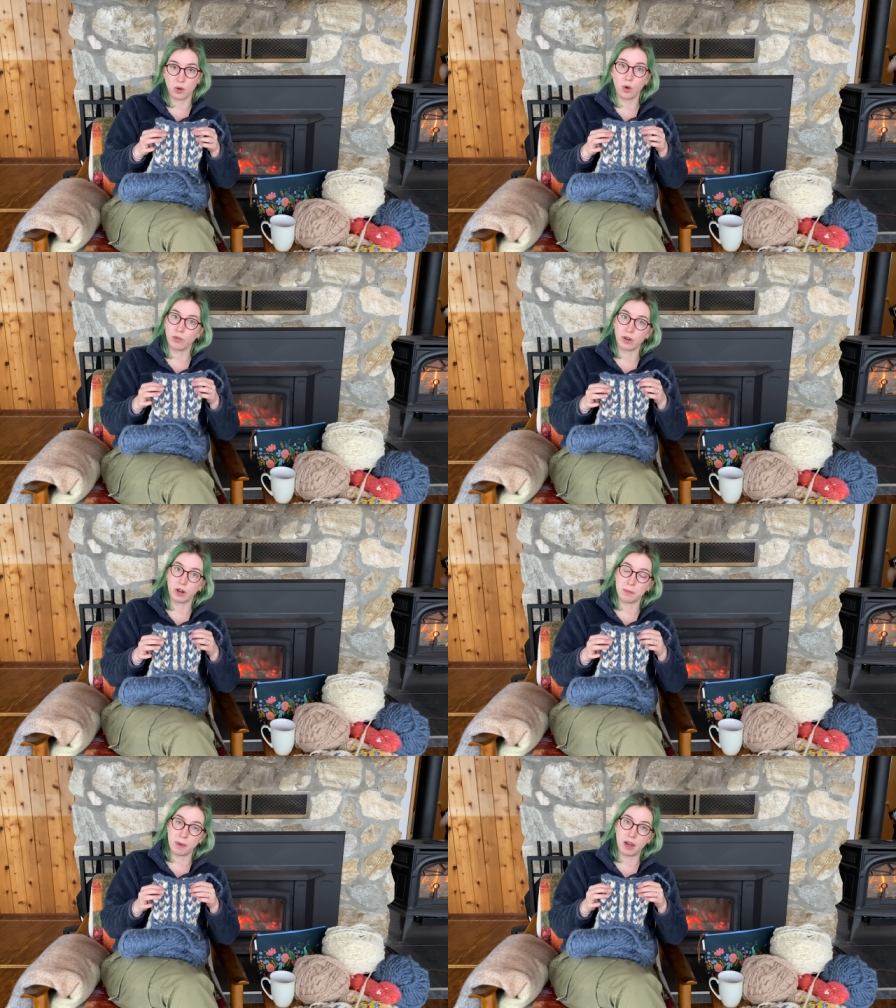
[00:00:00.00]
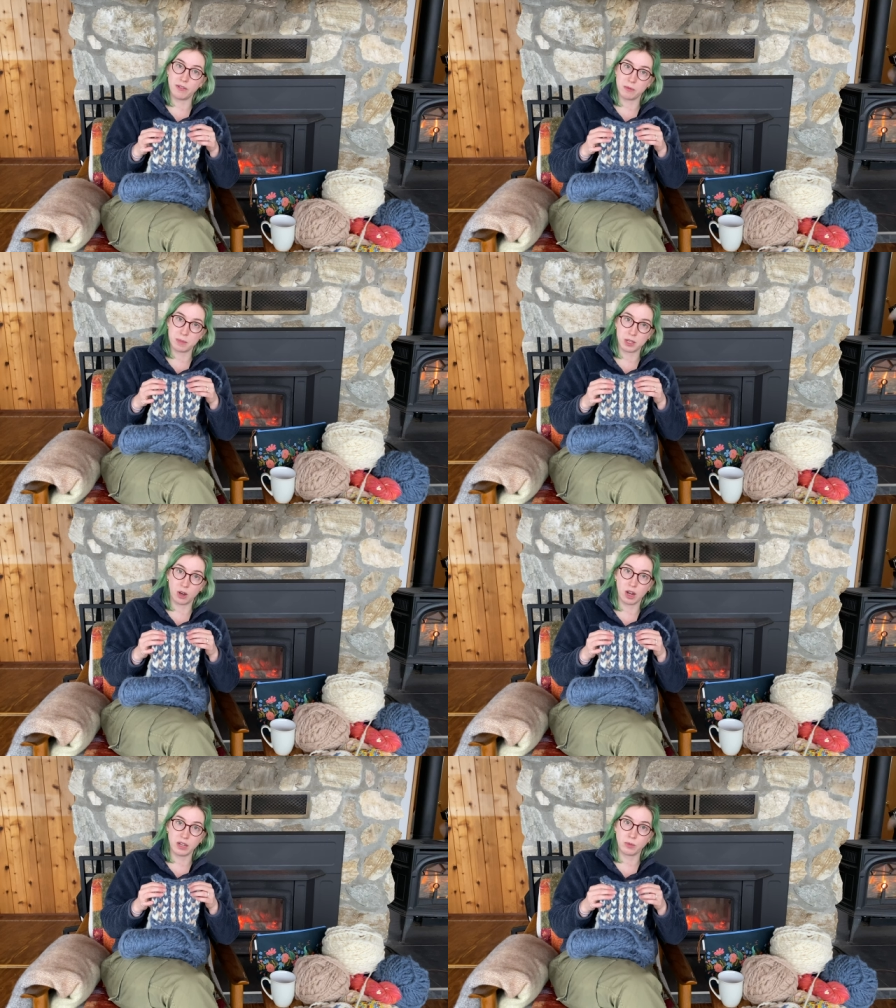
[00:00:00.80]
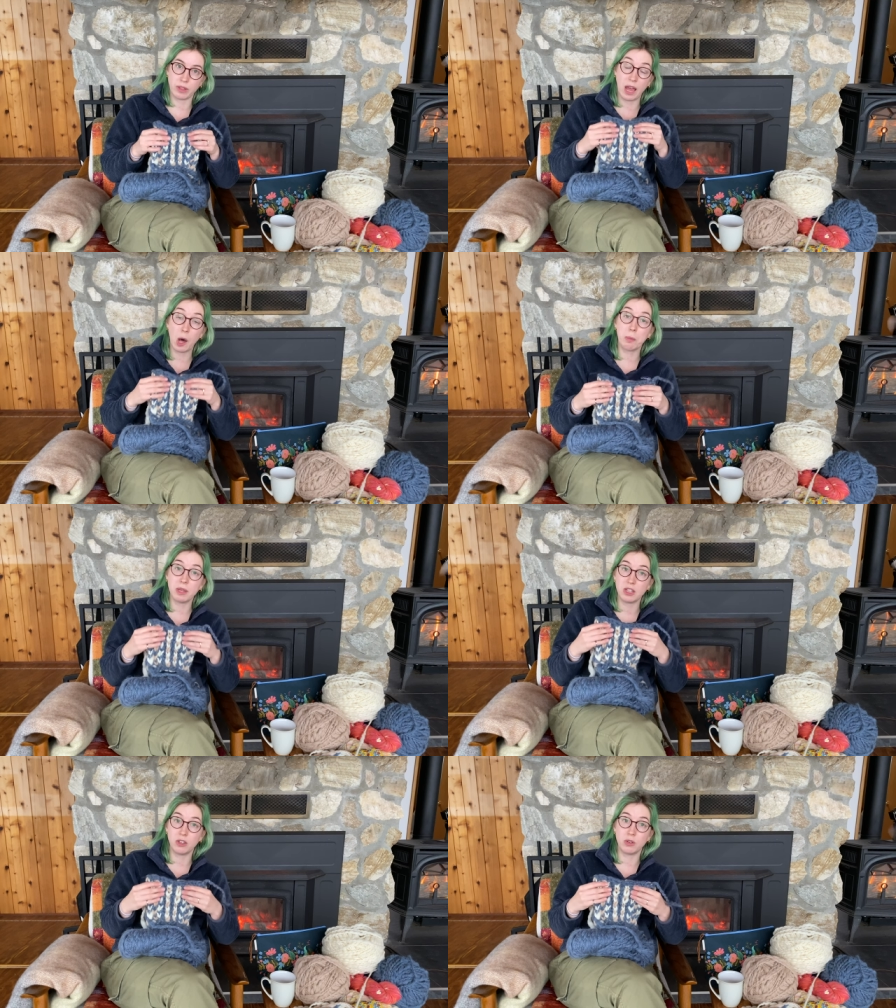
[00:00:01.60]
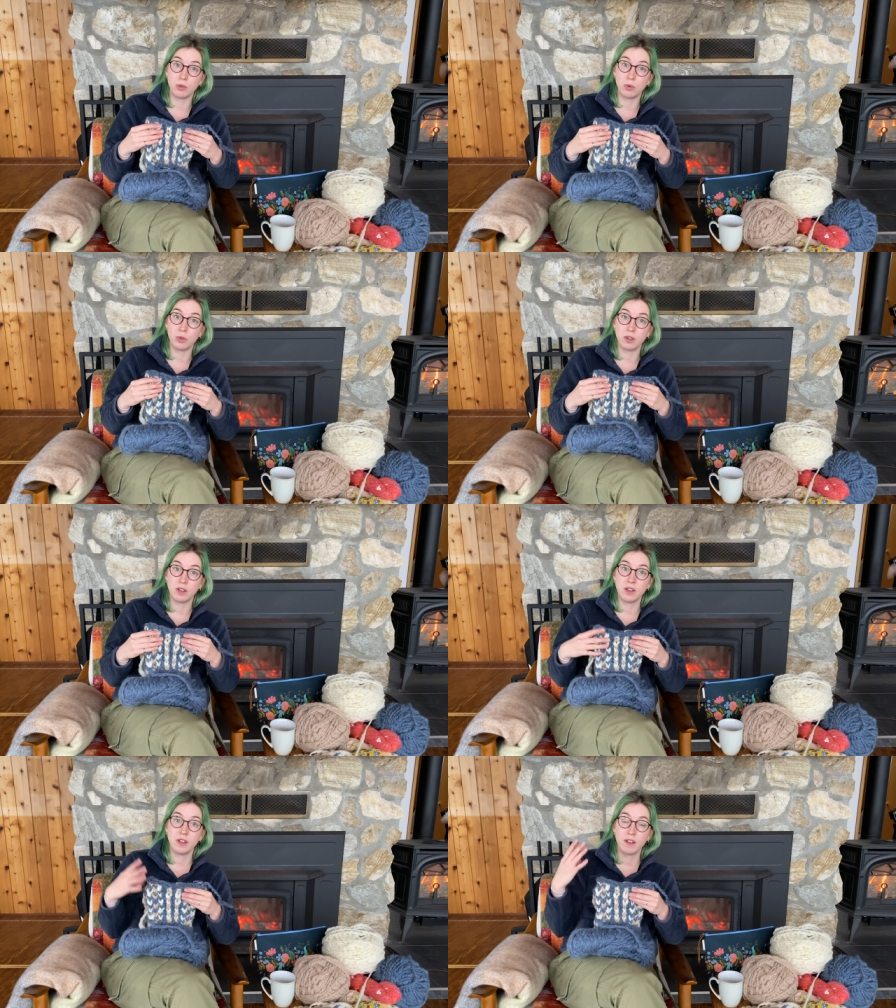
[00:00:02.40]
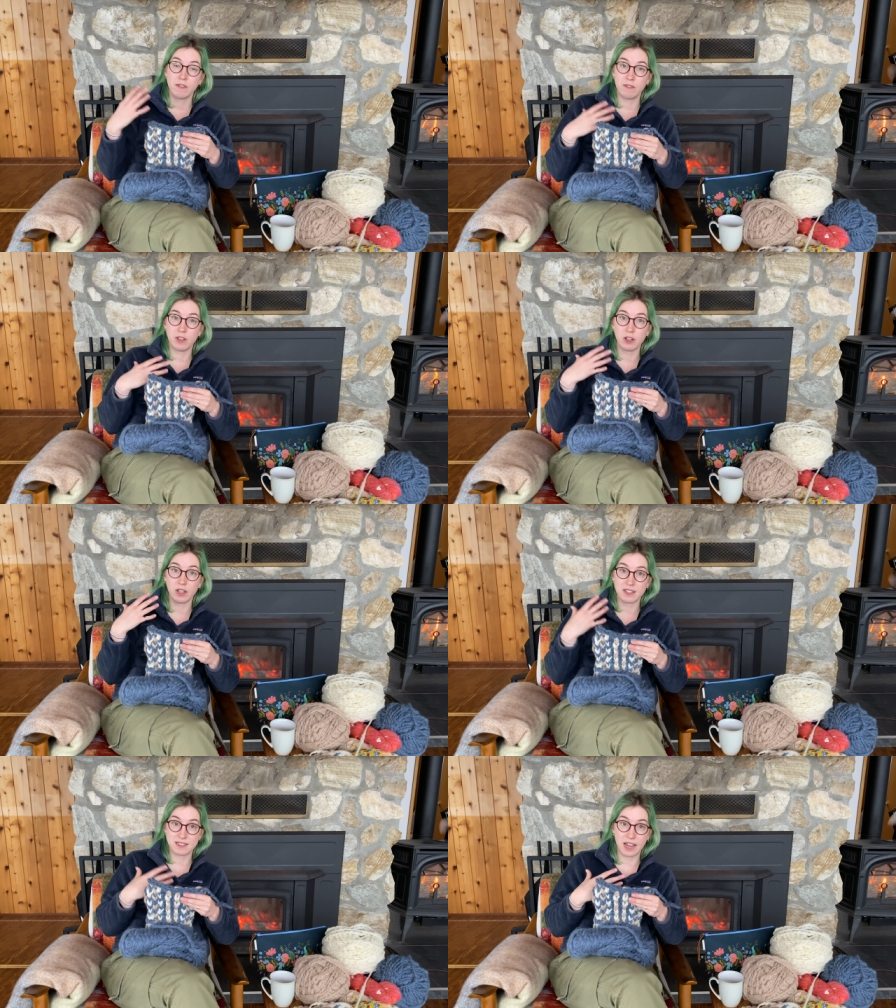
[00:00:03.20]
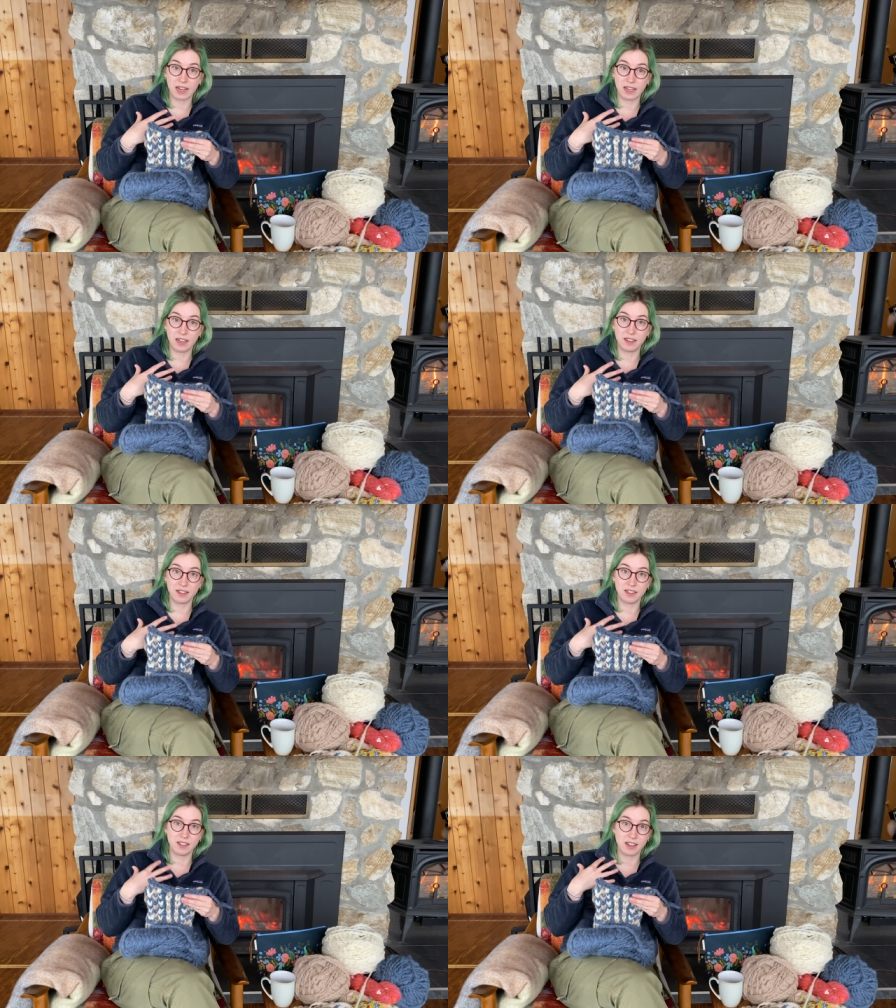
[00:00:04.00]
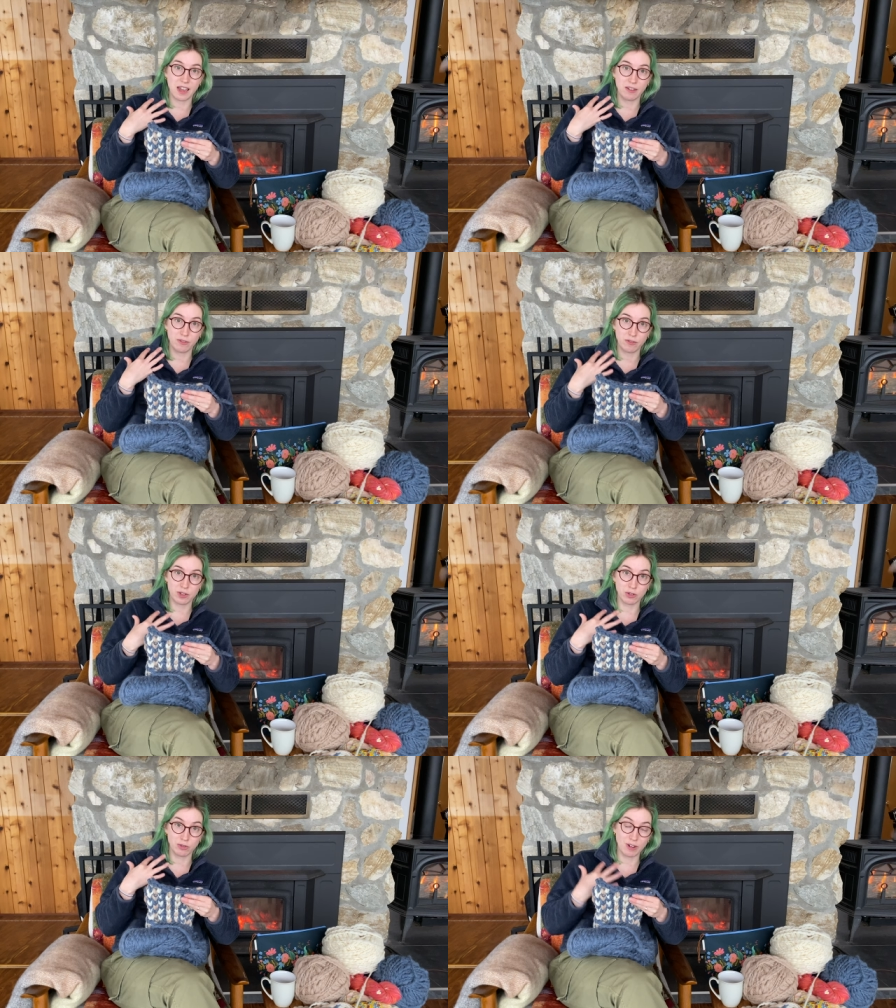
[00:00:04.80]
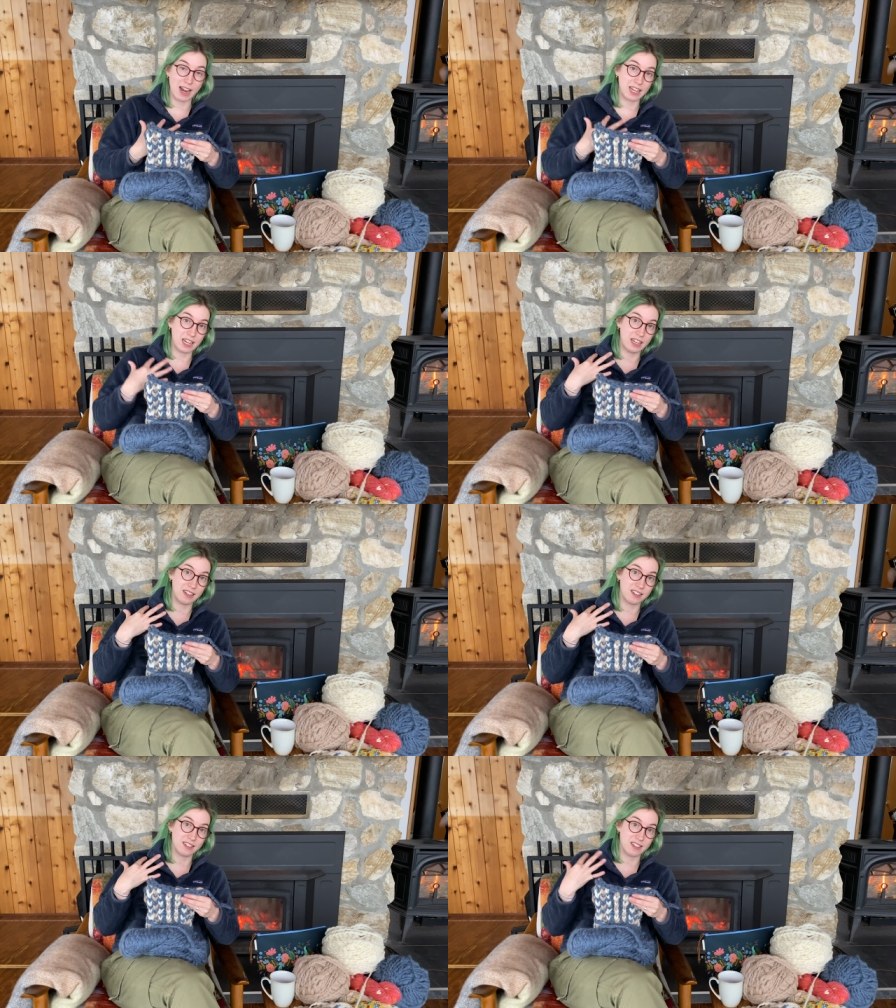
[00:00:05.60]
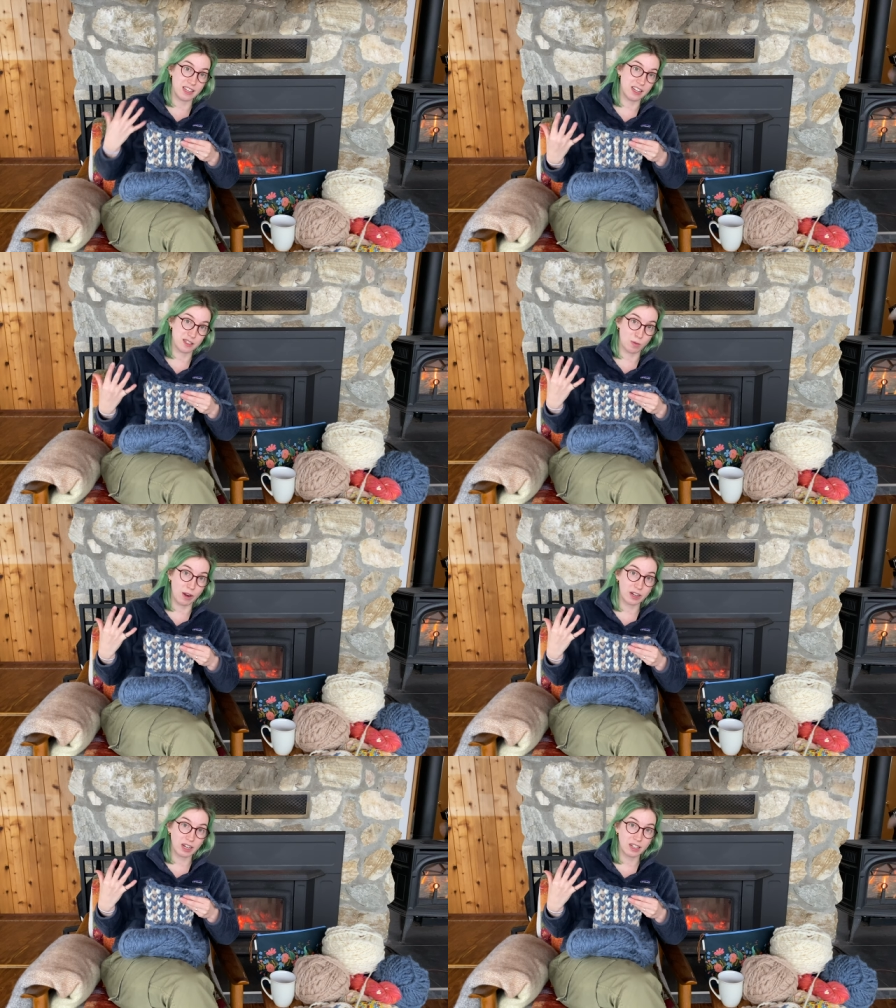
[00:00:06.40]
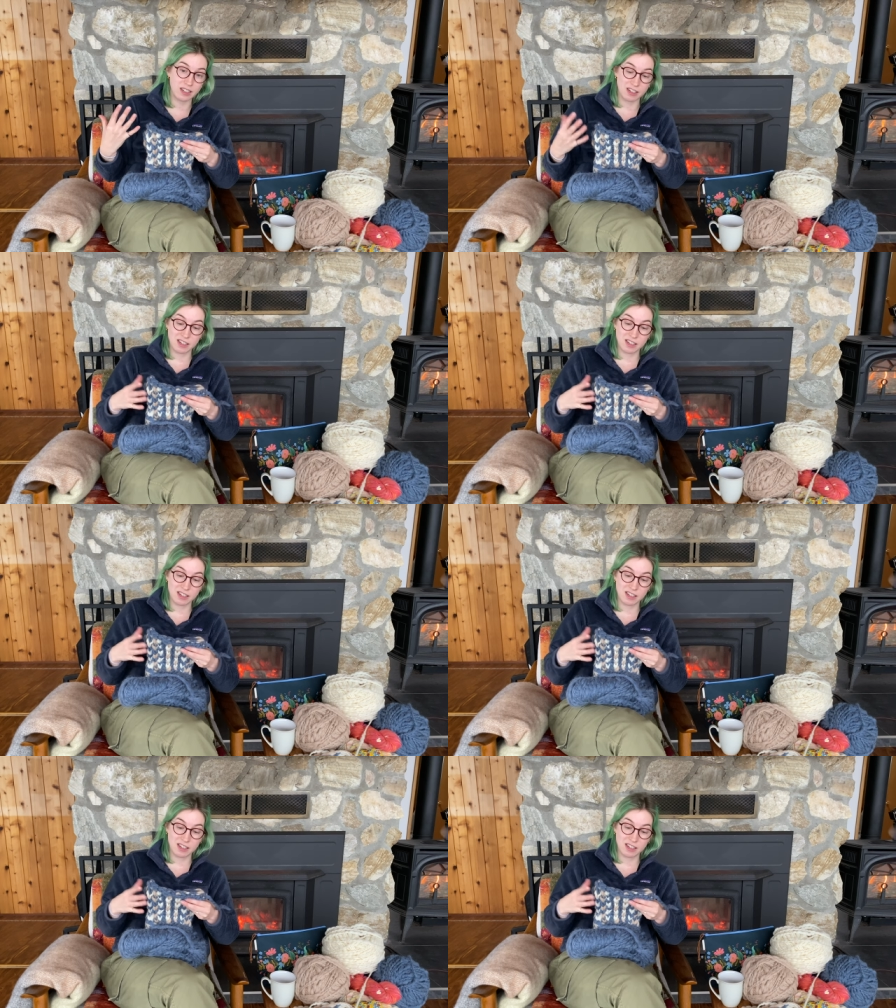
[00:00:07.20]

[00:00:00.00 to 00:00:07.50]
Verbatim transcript: over and above and beyond with helping you feel excited and feel ready to knit a sweater.